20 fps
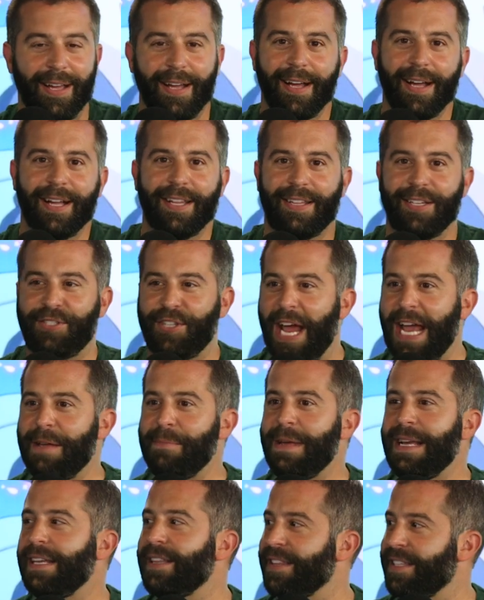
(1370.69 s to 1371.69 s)
Yeah. The
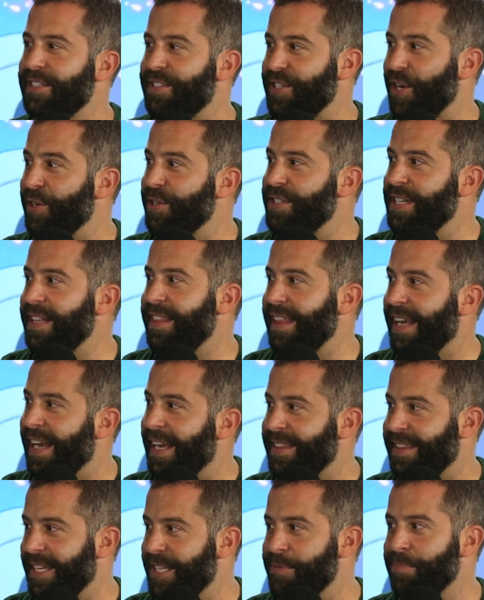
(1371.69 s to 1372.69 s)
Jaime Cersei thing
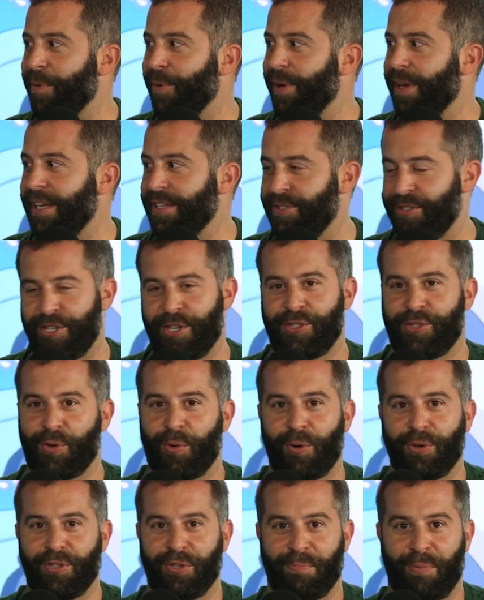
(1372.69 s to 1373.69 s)
at this point is just
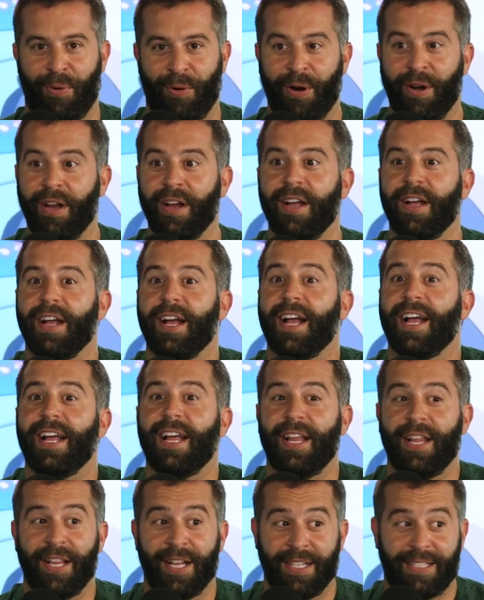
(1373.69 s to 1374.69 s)
torture porn.
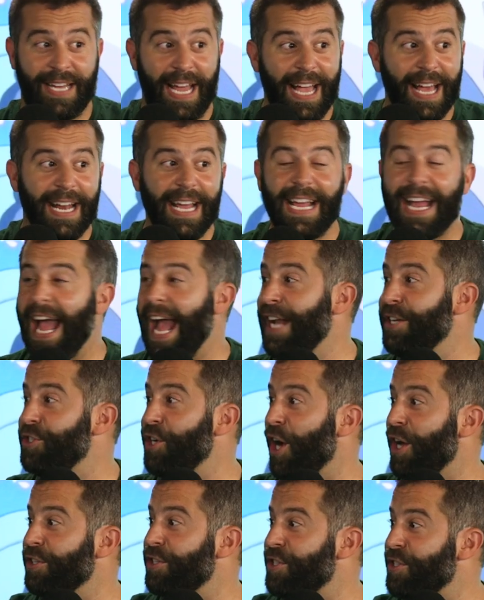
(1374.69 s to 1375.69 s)
Danny oh and
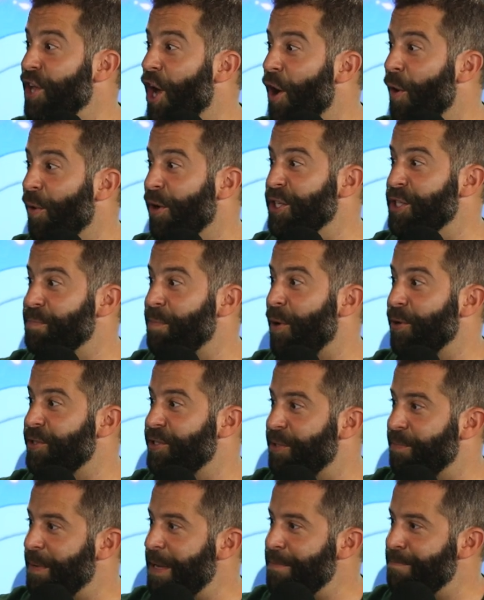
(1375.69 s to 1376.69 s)
Jon Snow are supposed
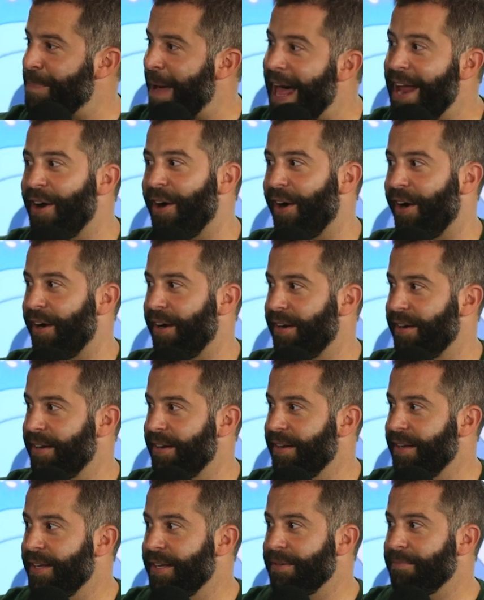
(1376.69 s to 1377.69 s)
to be better
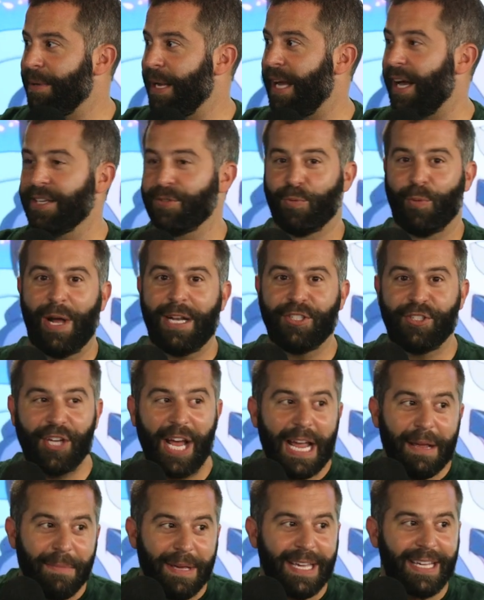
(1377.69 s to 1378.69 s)
because yeah. when
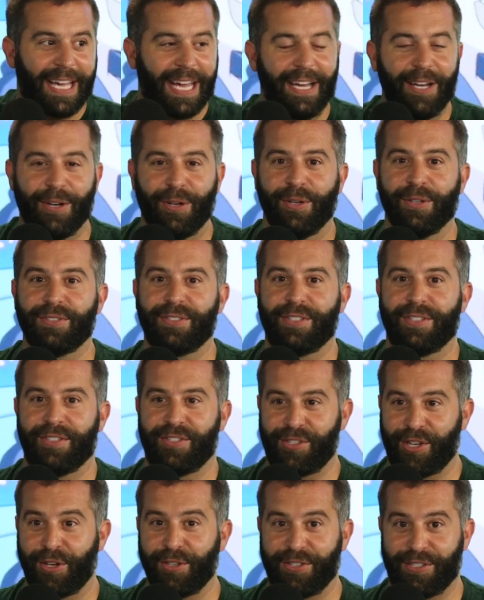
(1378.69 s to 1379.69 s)
Jaime kills
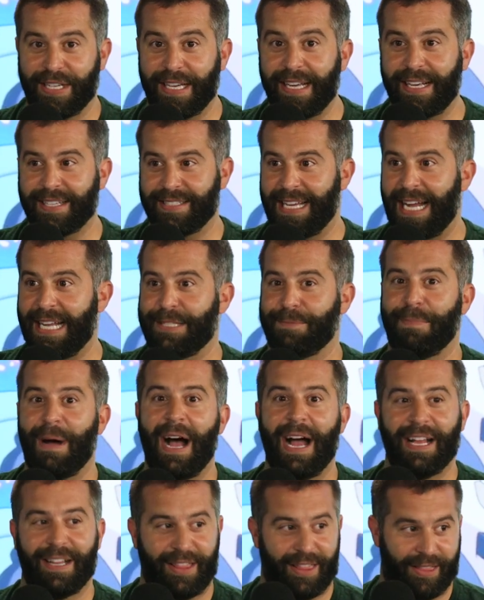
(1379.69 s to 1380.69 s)
Cersei, because that's
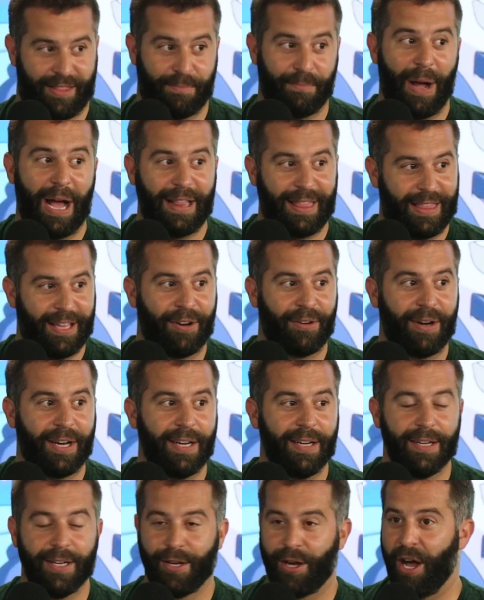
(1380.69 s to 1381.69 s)
my my theory.
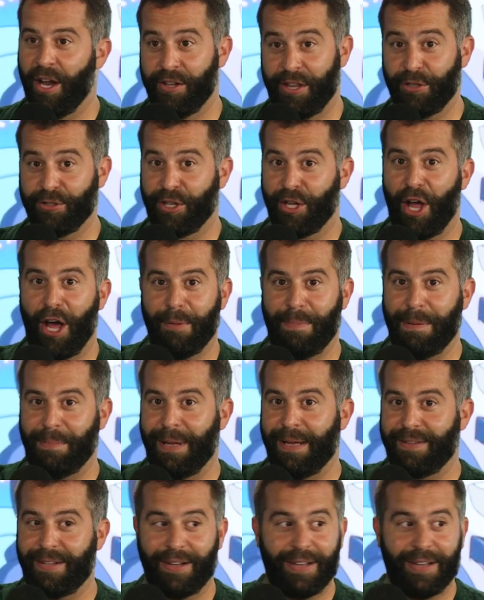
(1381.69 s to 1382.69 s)
Right. Uh, there's a lot of people
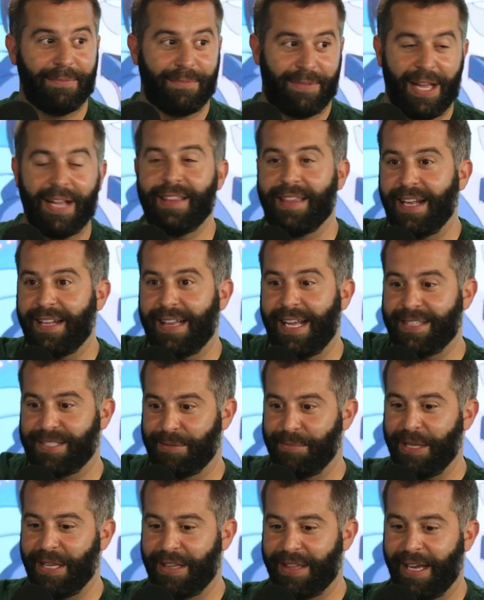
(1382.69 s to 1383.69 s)
out there that think that's
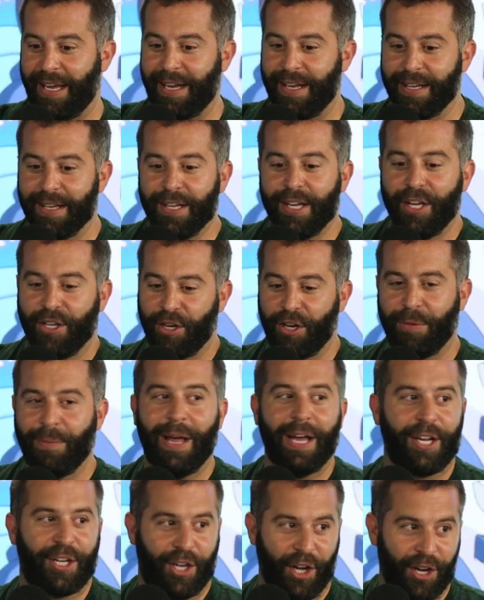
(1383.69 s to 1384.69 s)
gonna be the thing. You're gonna be
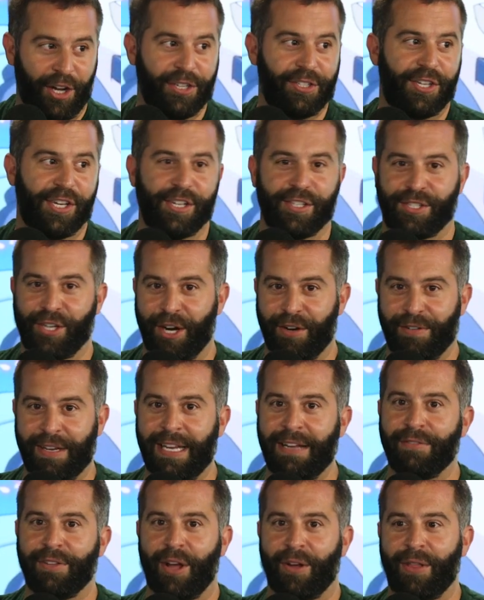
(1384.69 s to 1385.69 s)
like, good, she deserved it,
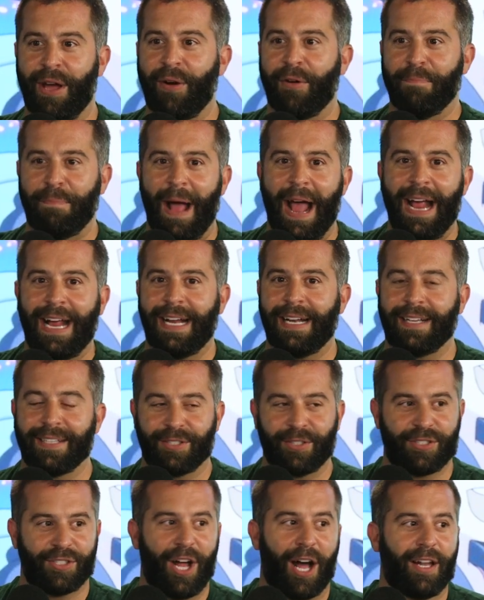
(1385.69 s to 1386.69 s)
even though they were banging because
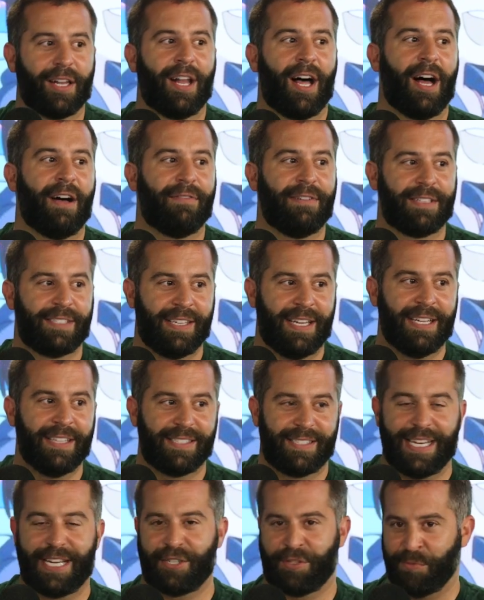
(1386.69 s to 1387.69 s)
it's not love, it's
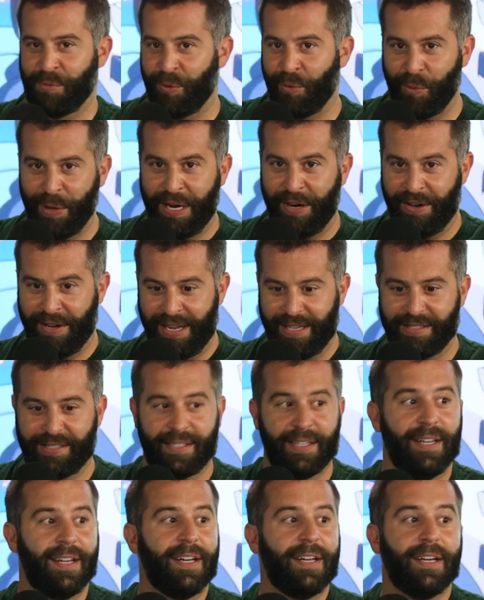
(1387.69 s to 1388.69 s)
incestual weirdness.
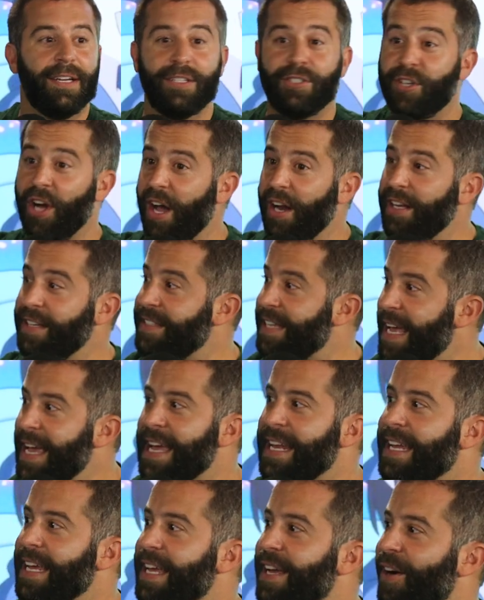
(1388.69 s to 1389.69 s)
Jon and
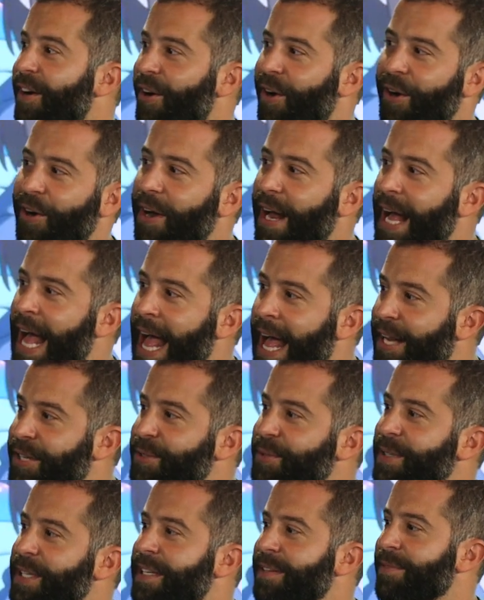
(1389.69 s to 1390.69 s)
Danny are
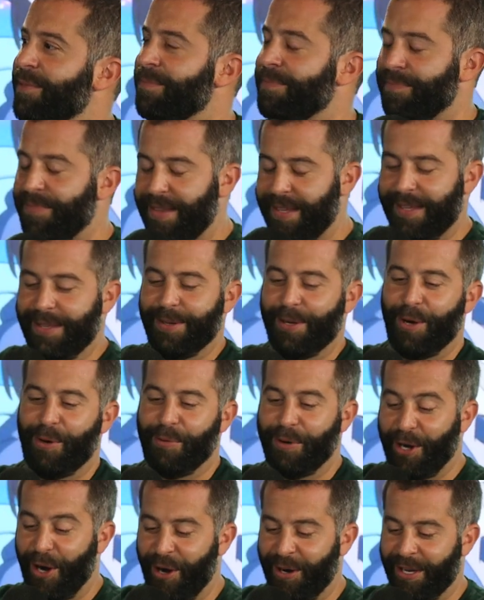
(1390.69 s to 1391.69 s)
actually,
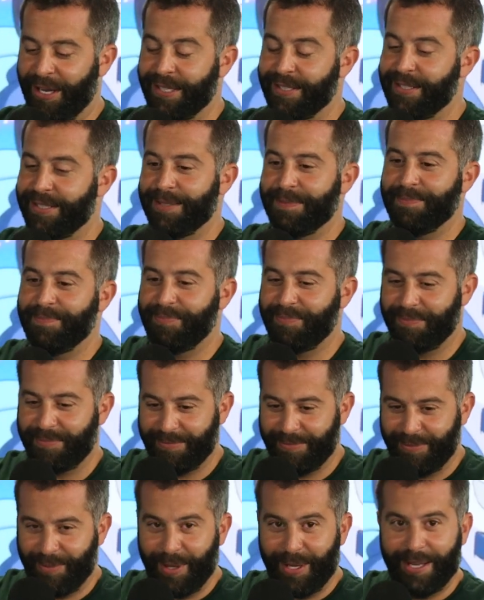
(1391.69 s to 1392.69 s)
regardless,
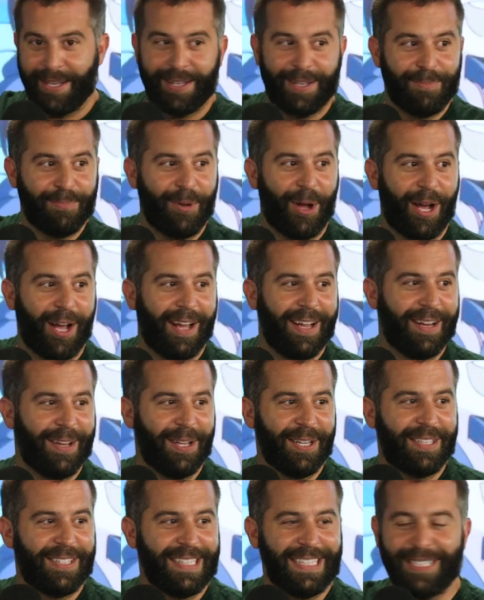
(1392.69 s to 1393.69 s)
not
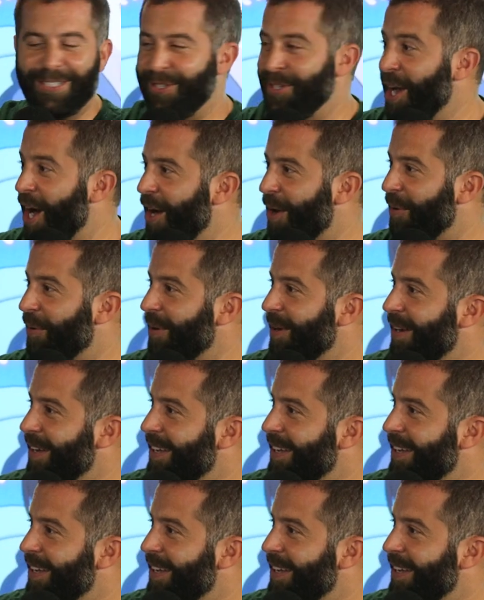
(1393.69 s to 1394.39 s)
it's no.